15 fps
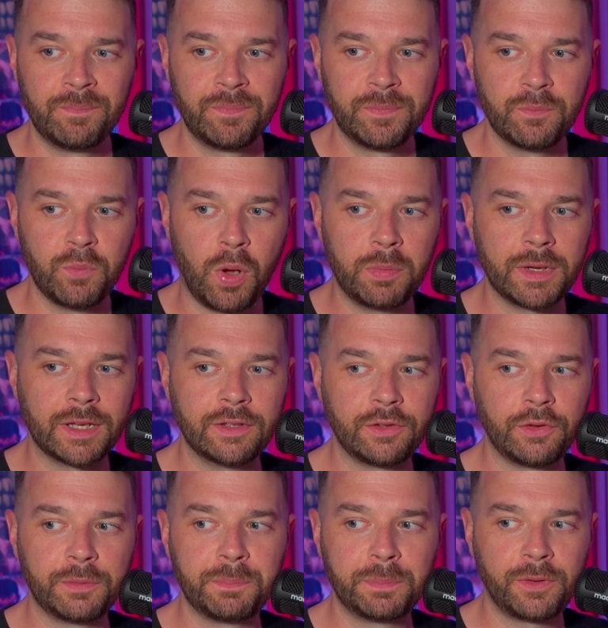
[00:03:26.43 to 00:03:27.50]
what we're going to
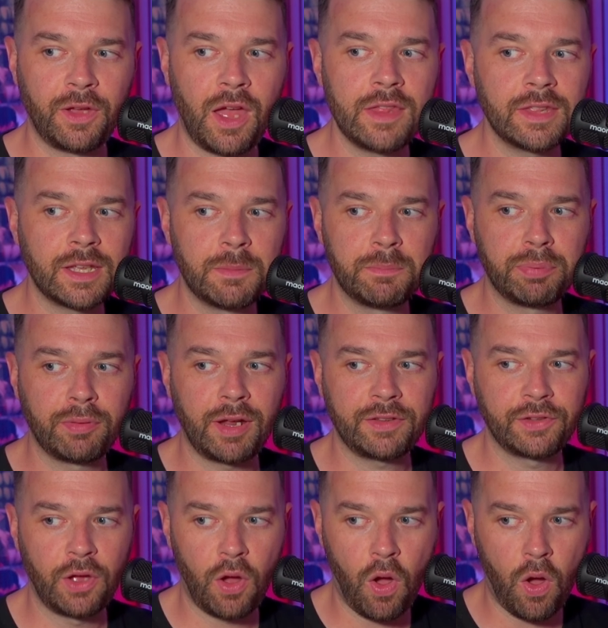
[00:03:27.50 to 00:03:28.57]
do is turn the
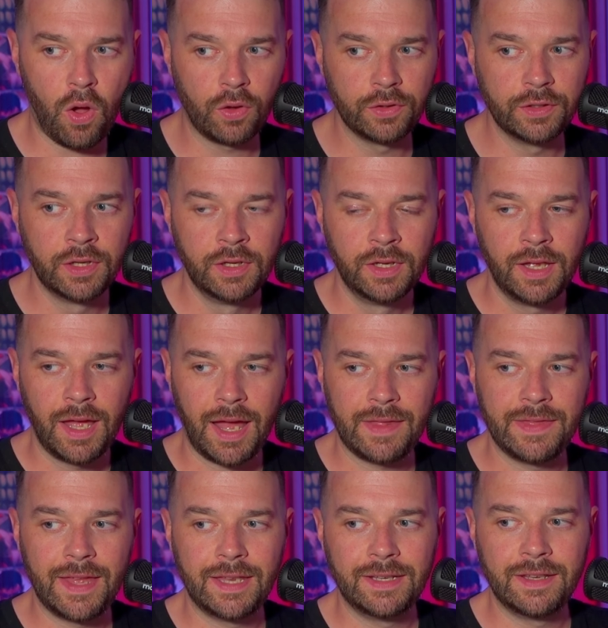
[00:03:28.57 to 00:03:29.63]
compressor on,
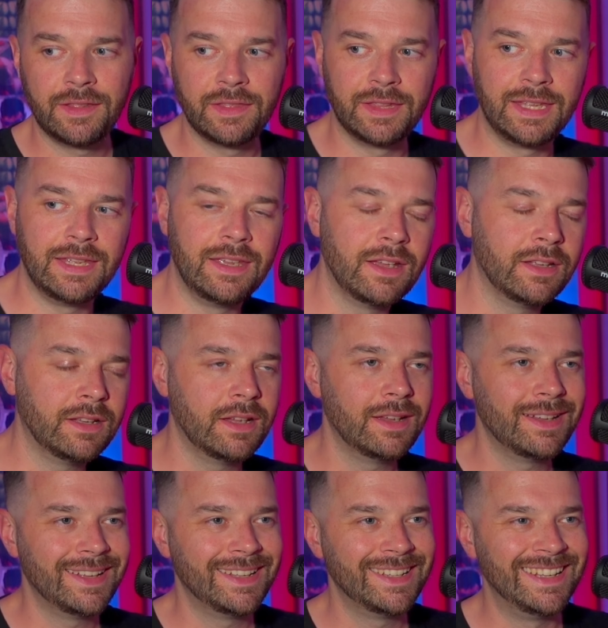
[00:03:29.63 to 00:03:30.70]
and then the
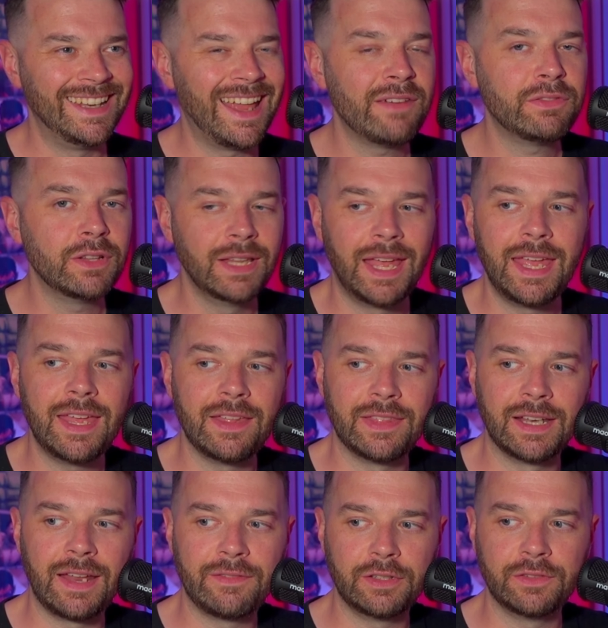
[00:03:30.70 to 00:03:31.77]
level here,
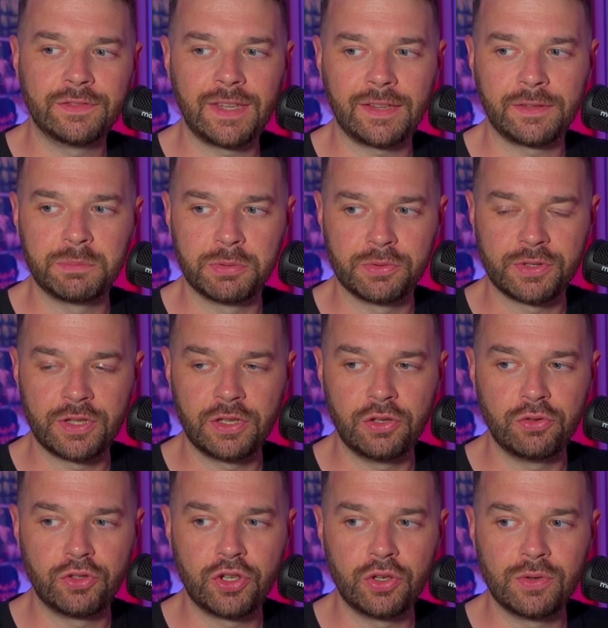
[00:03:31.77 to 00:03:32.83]
the level of decibels that
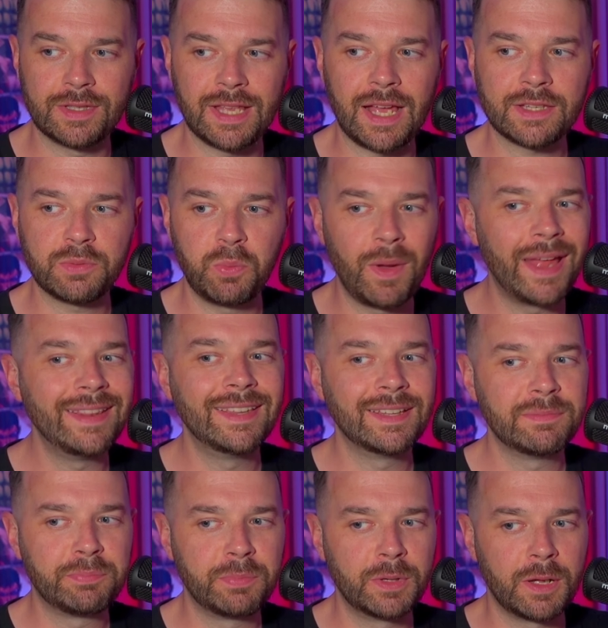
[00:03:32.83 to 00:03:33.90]
you choose, that's when
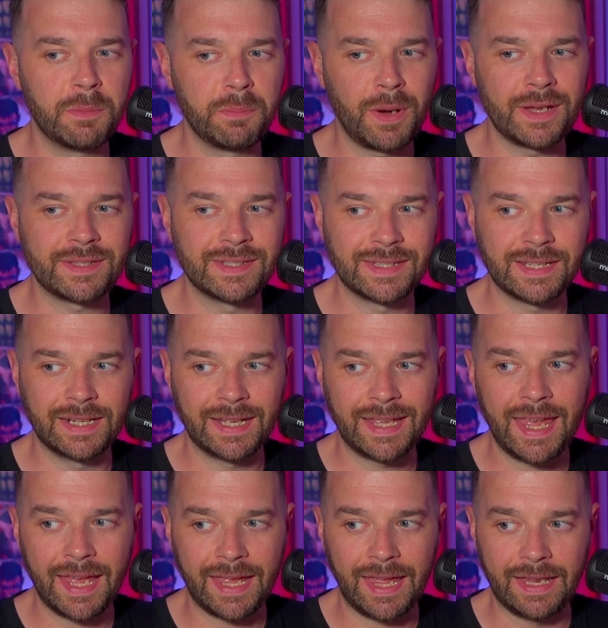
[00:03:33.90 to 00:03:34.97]
the compressor is going to
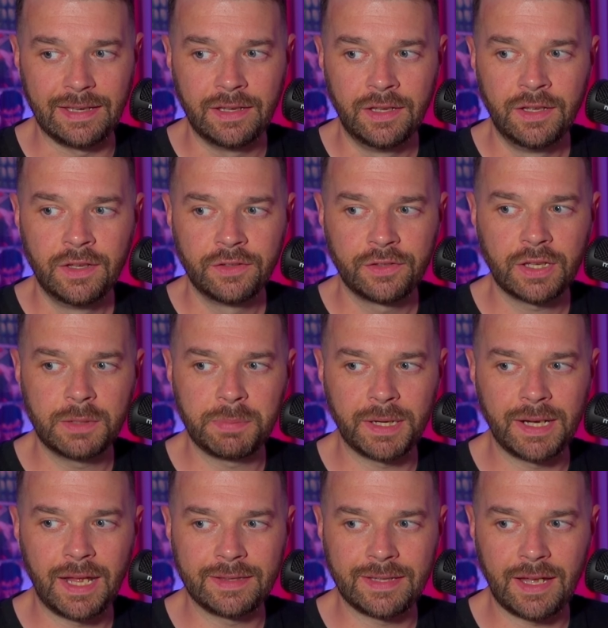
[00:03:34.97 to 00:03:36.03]
kick in. So I'm going to
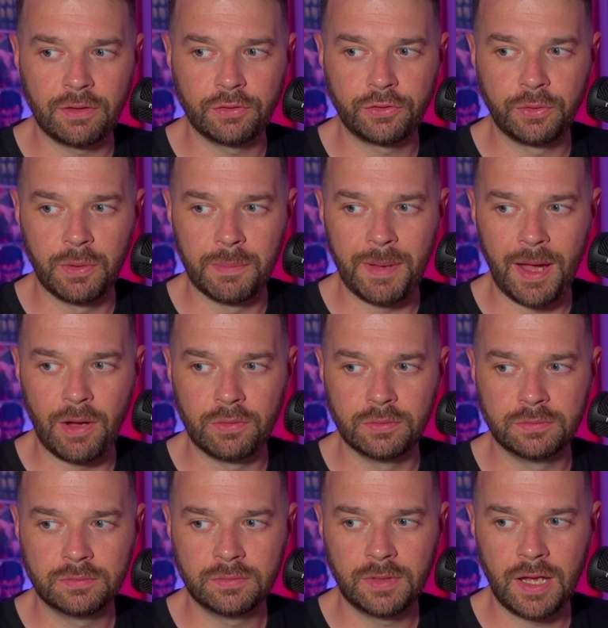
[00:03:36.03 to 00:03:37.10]
bring that down to about,
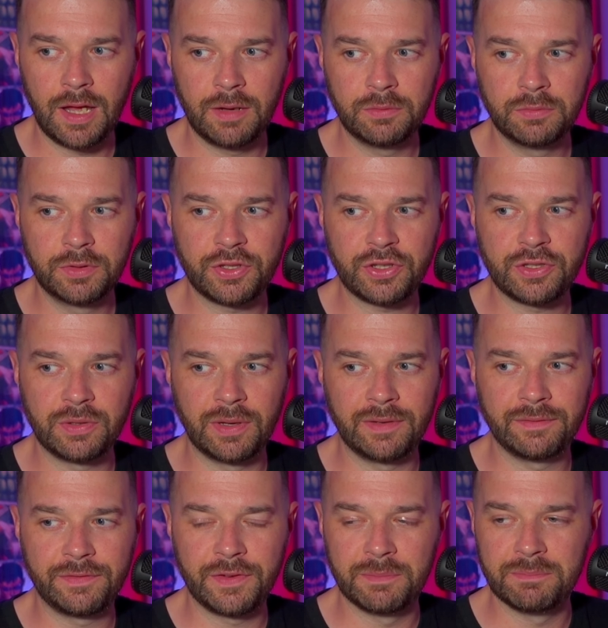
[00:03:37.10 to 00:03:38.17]
we'll just do
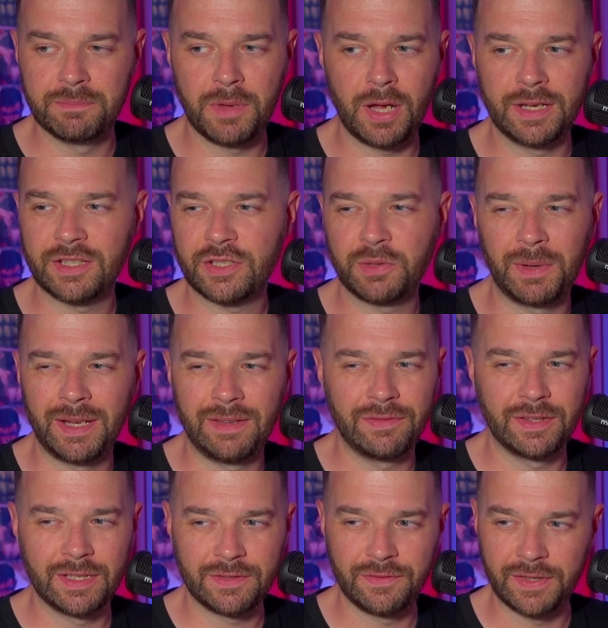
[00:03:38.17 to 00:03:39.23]
it for -20
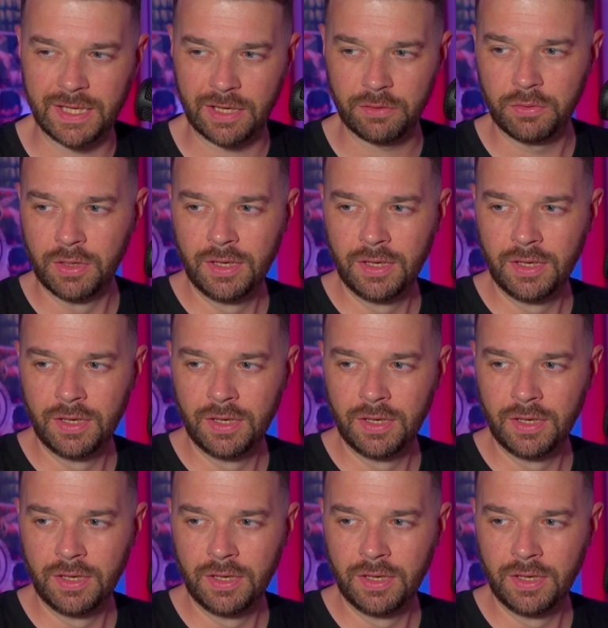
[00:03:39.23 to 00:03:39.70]
for this video.